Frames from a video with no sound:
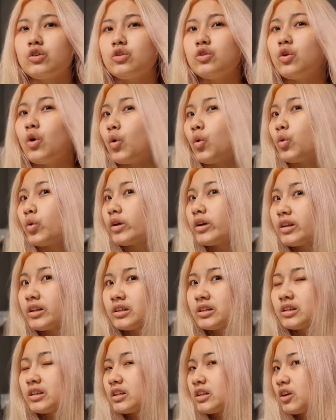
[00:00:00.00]

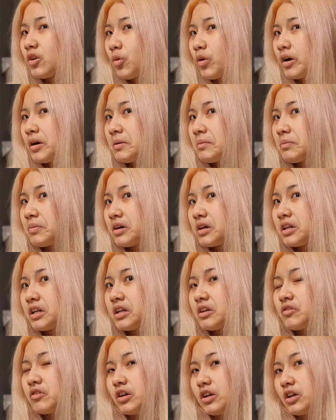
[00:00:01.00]
golden in a way, but it
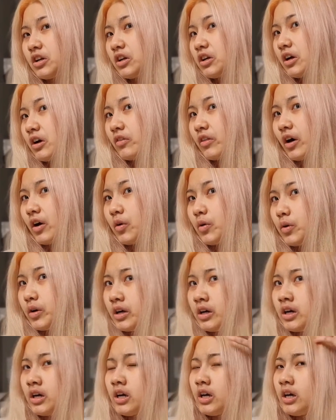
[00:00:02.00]
didn't really turn out that way.